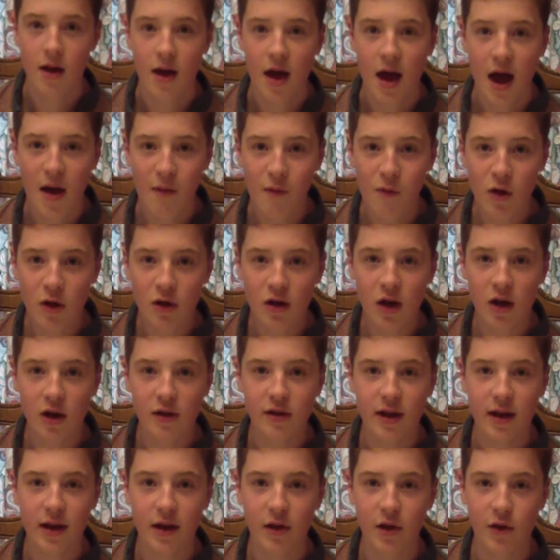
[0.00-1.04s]
And one
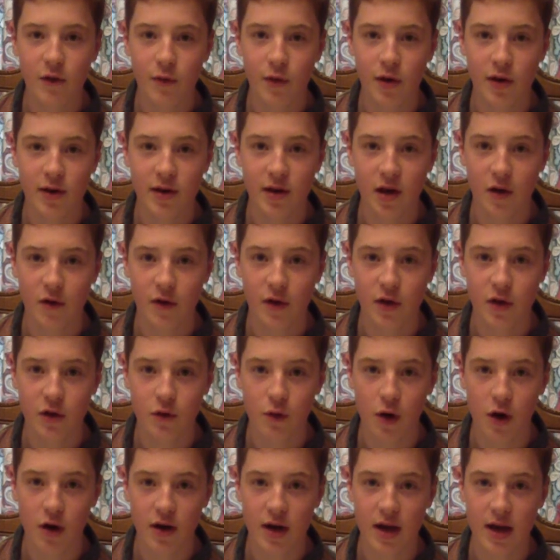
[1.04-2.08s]
last thing I just want to say on this
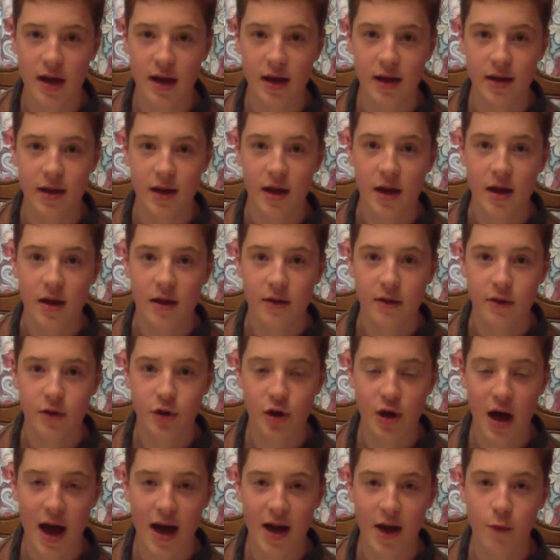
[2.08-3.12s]
squad is
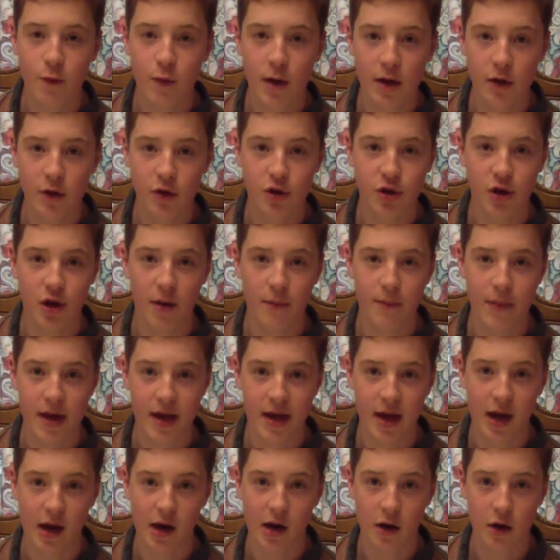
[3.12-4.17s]
Jack Wilshere
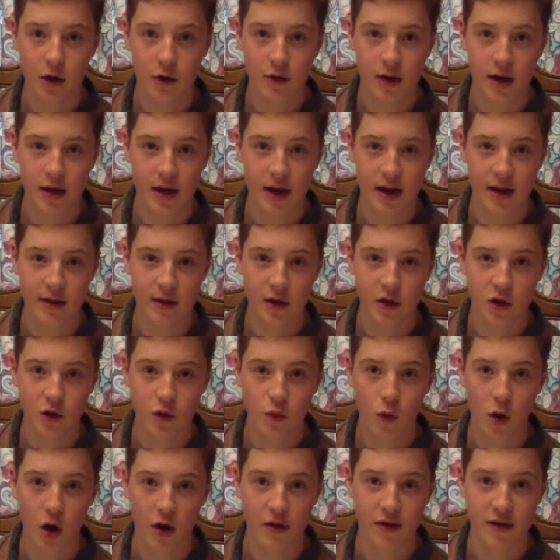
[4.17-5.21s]
being included in the
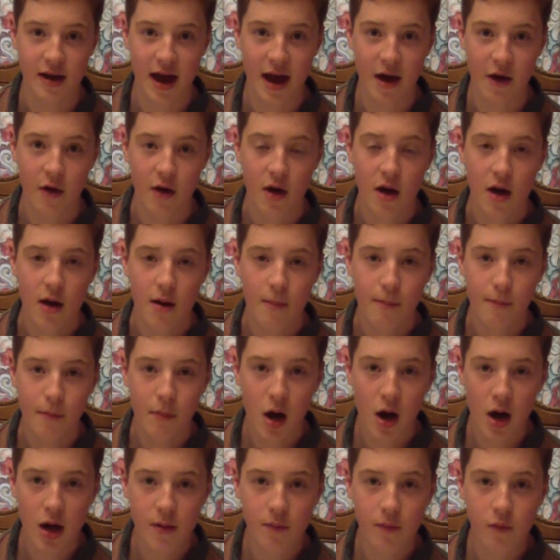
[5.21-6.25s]
squad. Now,
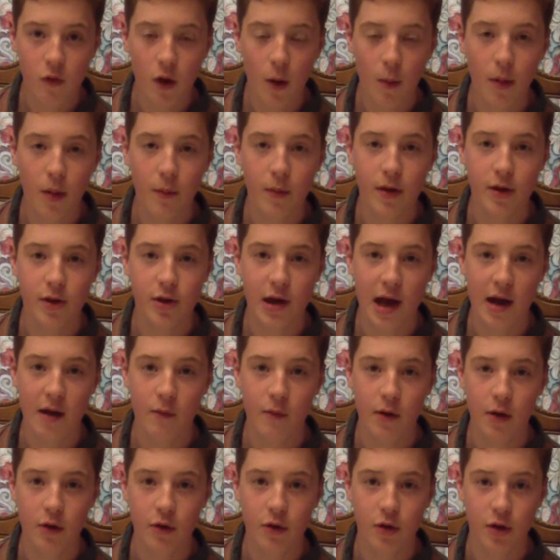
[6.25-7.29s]
my problem with Jack
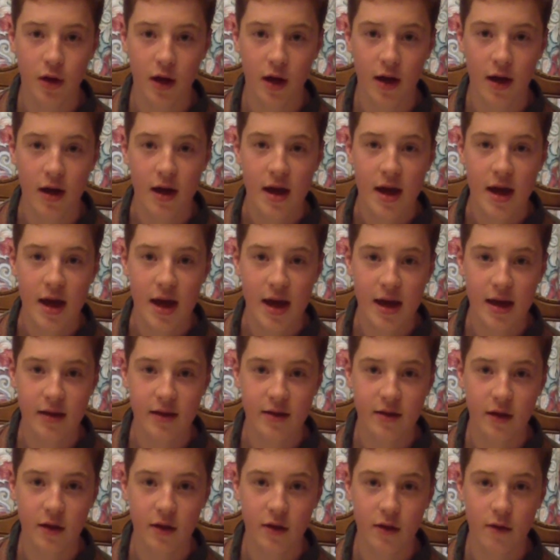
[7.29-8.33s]
Wilshere
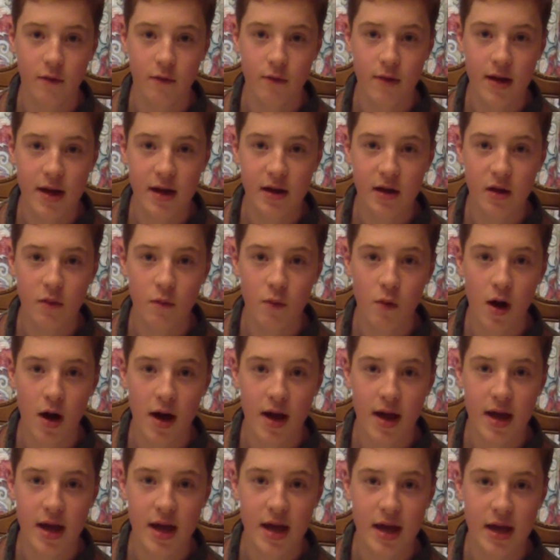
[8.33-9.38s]
is that the reason
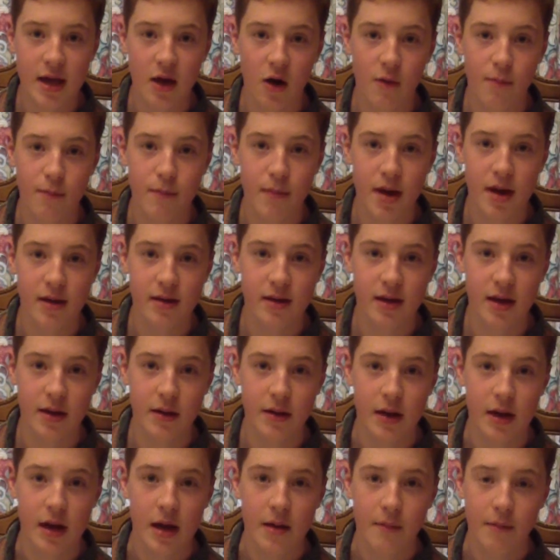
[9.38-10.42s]
why he
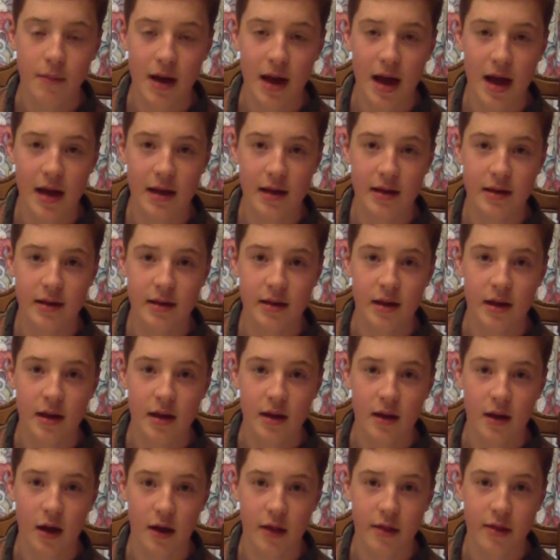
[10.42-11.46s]
omitted players
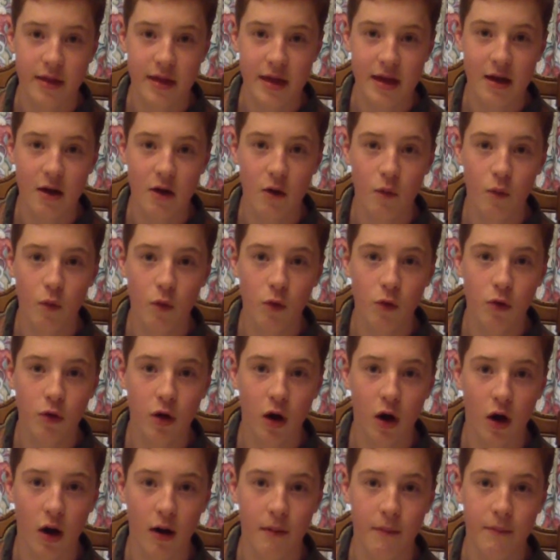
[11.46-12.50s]
like Theo
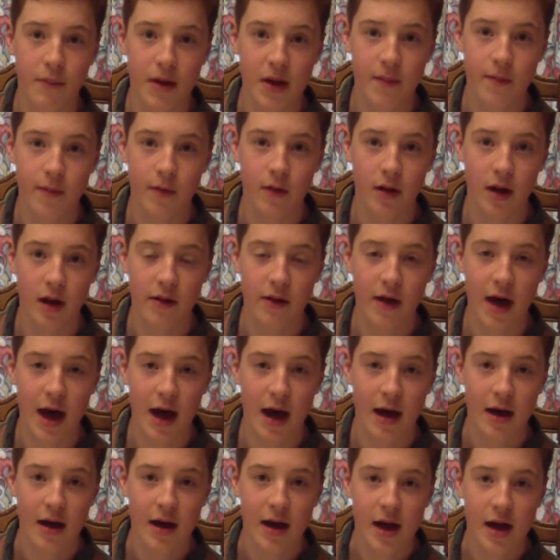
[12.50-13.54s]
Walcott and people like
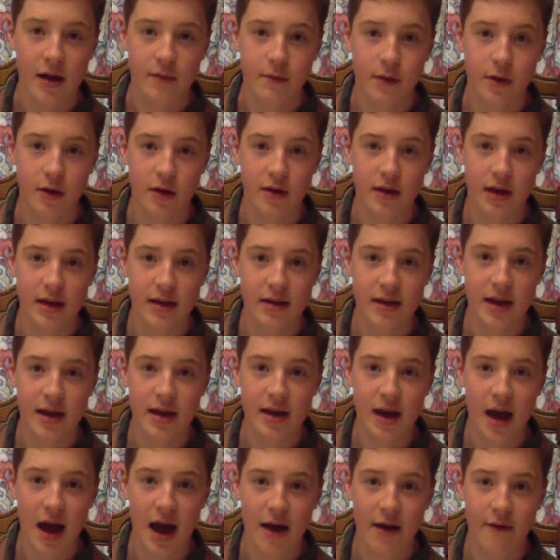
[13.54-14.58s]
that is because they
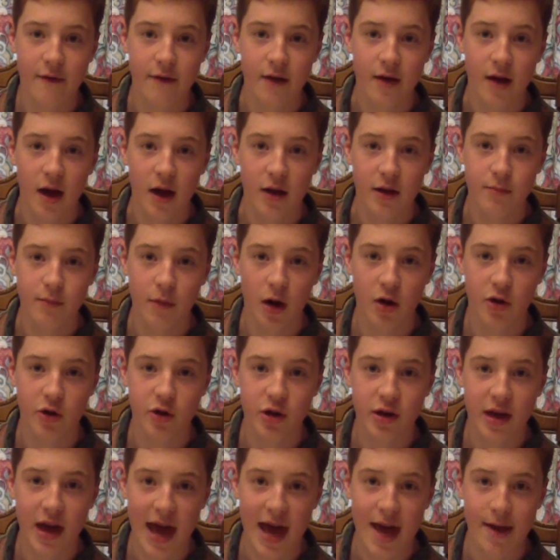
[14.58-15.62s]
didn't have as
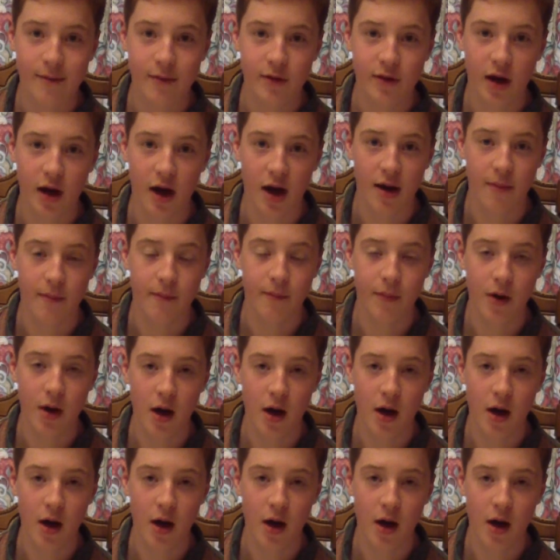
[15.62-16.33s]
much game time.